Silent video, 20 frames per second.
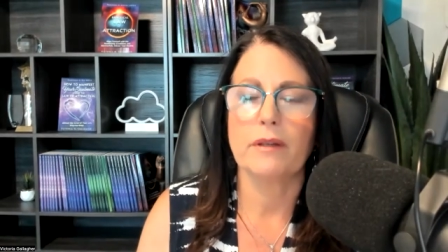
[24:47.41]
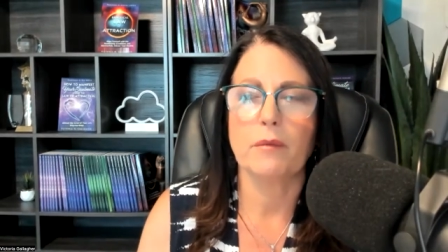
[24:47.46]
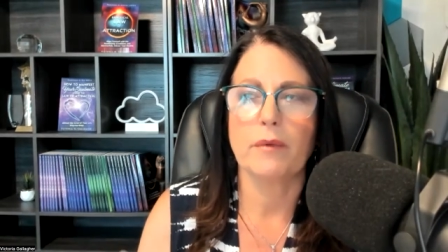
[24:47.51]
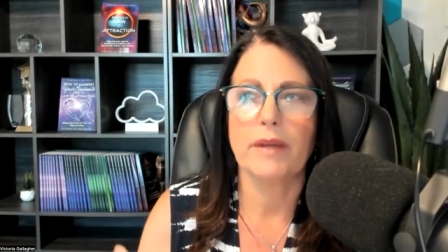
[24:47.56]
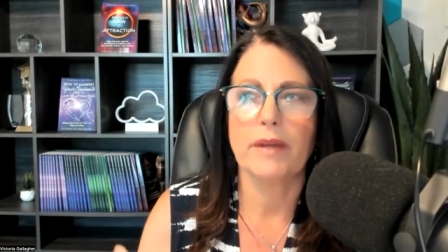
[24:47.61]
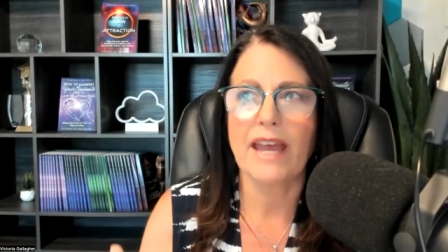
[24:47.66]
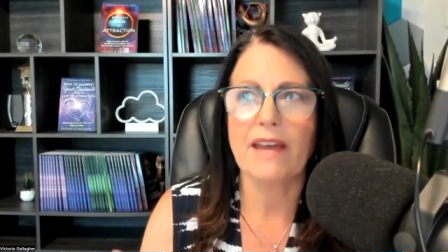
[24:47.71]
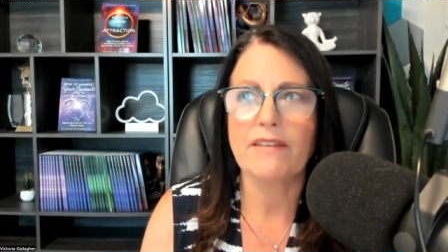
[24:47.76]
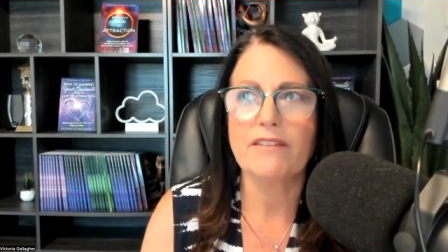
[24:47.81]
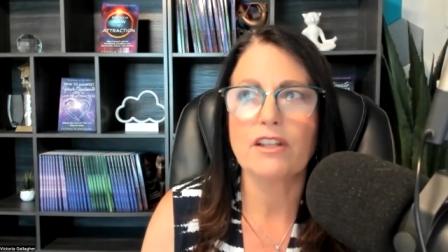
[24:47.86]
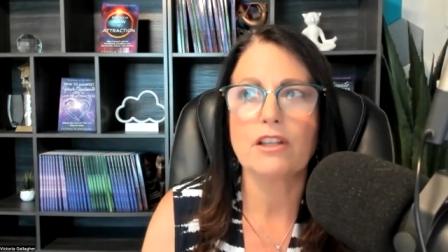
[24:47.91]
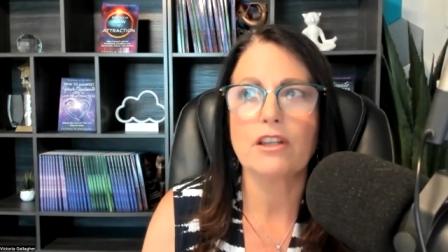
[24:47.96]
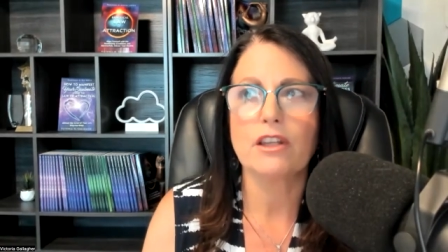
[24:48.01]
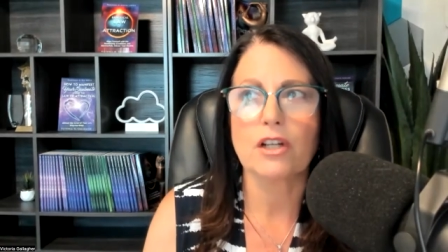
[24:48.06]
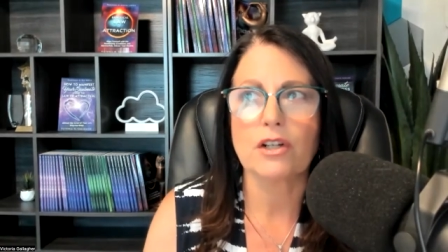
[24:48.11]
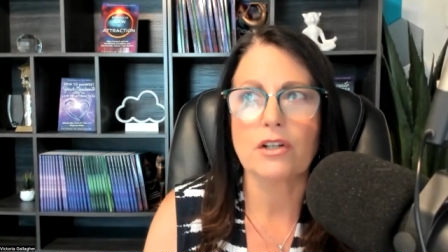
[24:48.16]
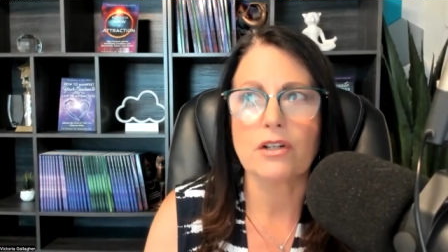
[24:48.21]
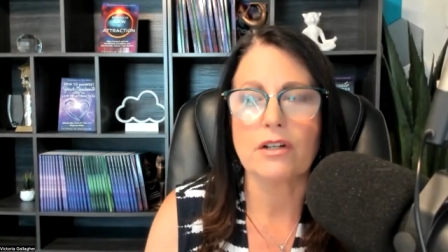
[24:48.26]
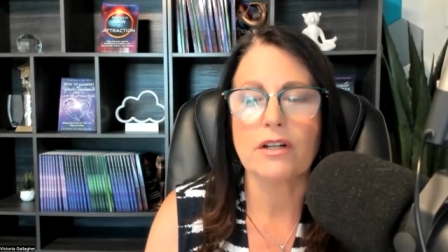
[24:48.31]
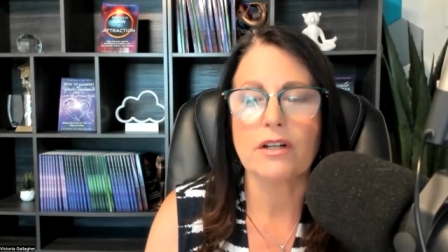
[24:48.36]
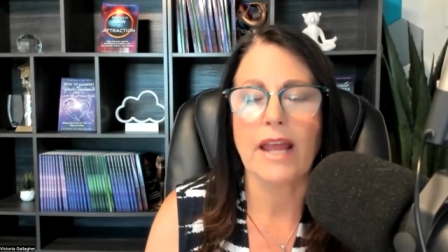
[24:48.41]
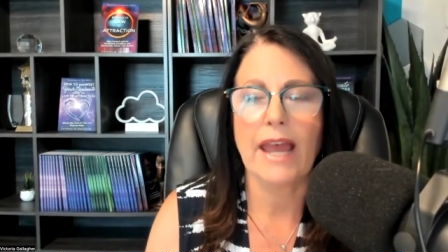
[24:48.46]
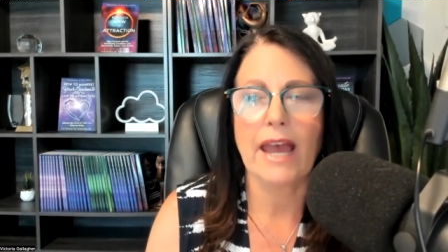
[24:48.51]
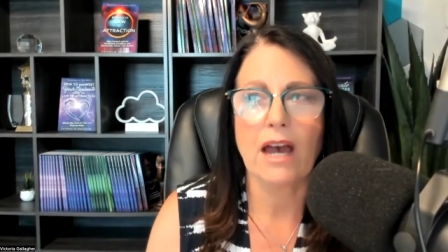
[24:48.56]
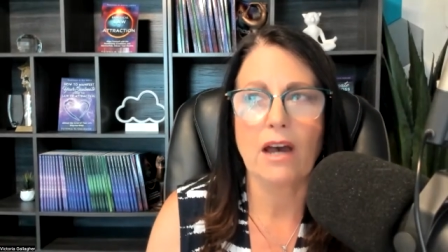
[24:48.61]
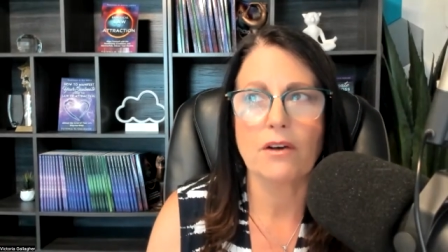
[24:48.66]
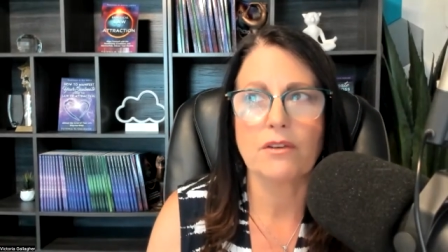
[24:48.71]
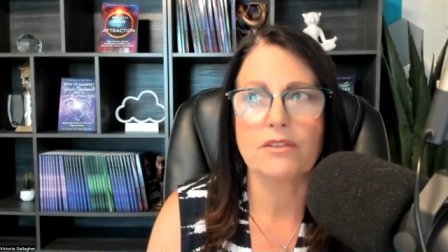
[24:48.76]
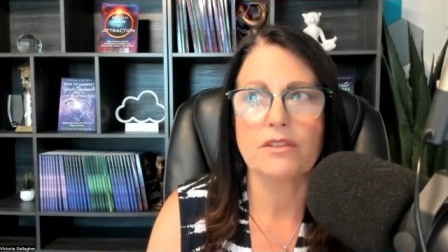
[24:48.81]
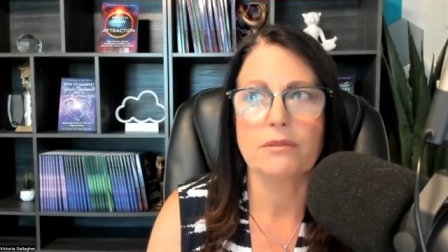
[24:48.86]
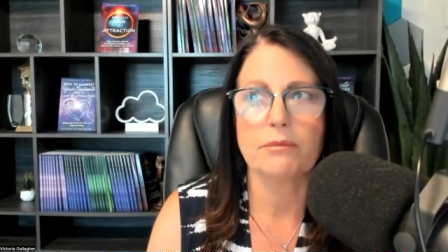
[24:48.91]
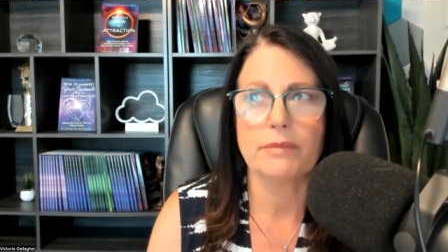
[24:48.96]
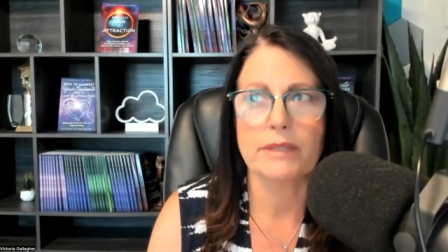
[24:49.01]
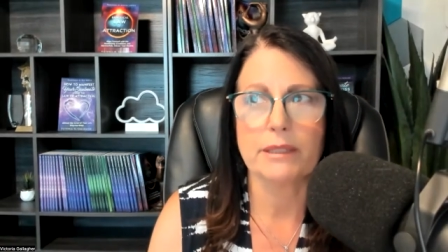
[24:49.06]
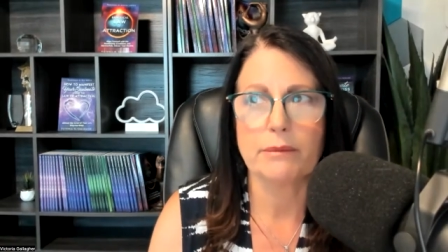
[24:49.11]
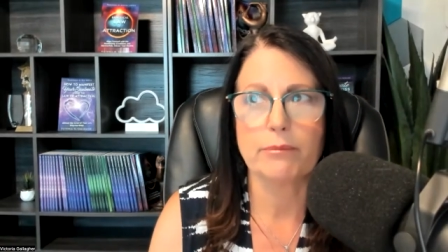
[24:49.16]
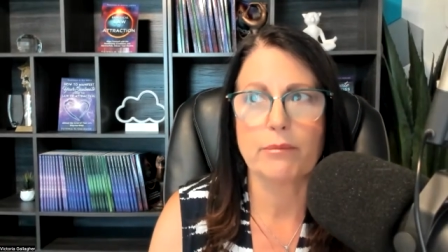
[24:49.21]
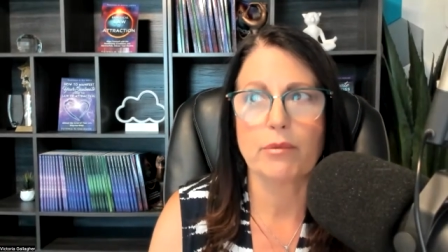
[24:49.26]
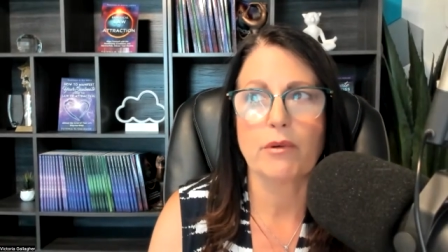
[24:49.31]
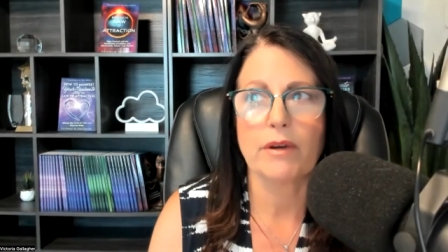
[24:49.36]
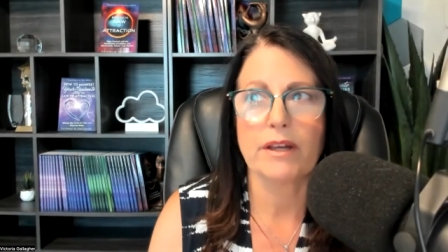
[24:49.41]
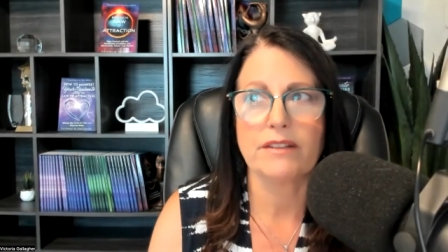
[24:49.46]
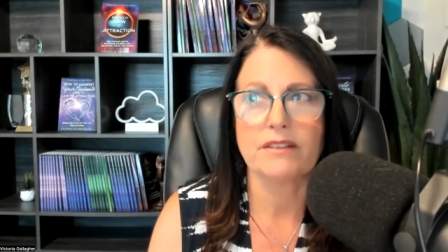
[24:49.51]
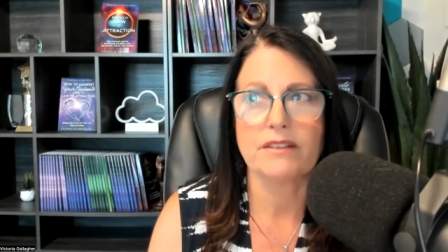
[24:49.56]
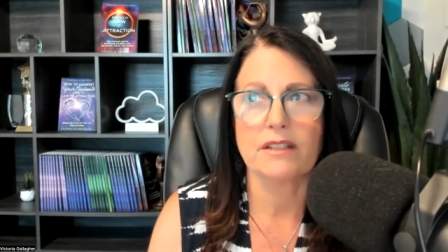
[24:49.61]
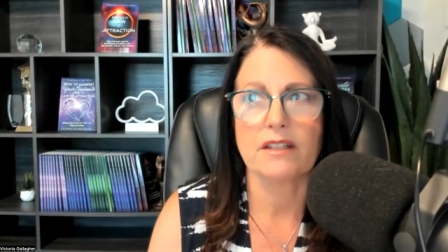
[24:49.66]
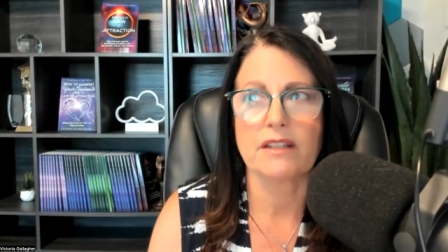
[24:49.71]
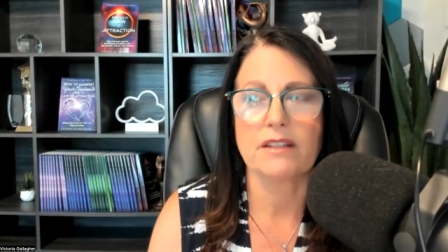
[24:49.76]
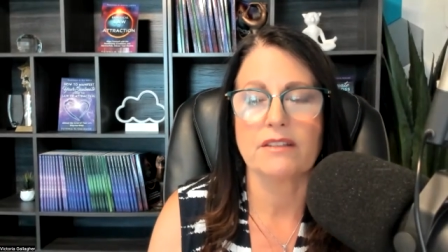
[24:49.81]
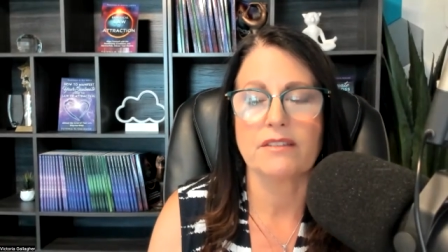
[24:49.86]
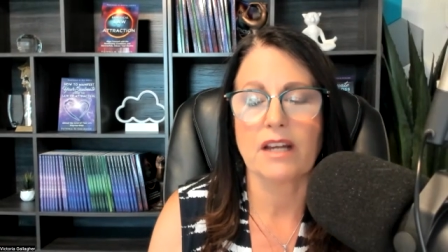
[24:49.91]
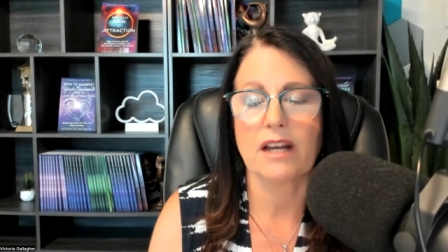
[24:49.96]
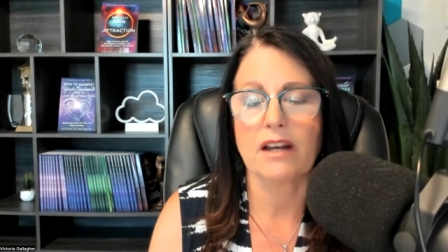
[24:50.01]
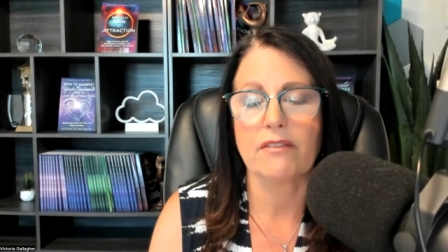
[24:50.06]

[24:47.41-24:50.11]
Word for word: we had to learn how to be present because